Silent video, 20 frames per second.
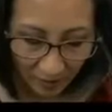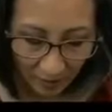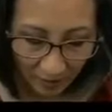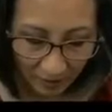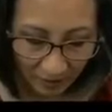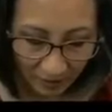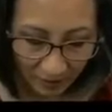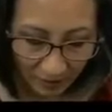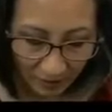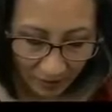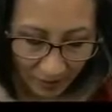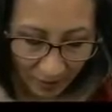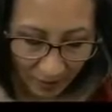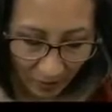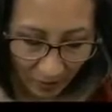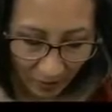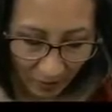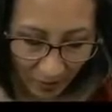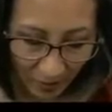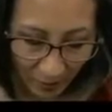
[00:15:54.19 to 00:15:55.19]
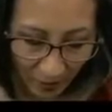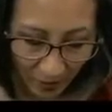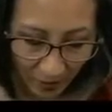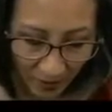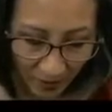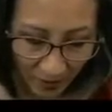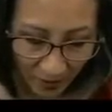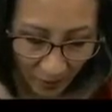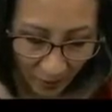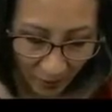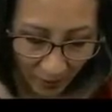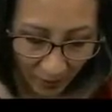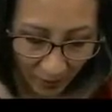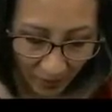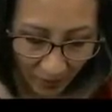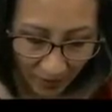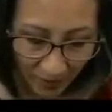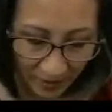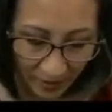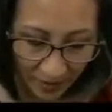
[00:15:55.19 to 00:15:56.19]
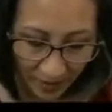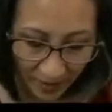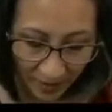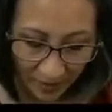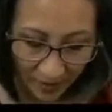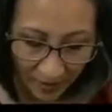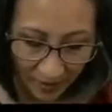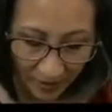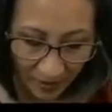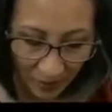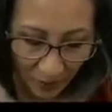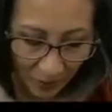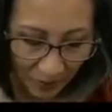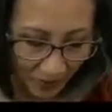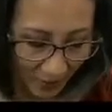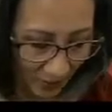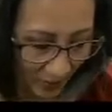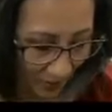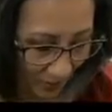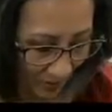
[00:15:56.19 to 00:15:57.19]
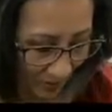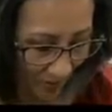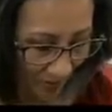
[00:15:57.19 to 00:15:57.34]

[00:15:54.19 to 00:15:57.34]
Let's see, so this was the rounded side. This was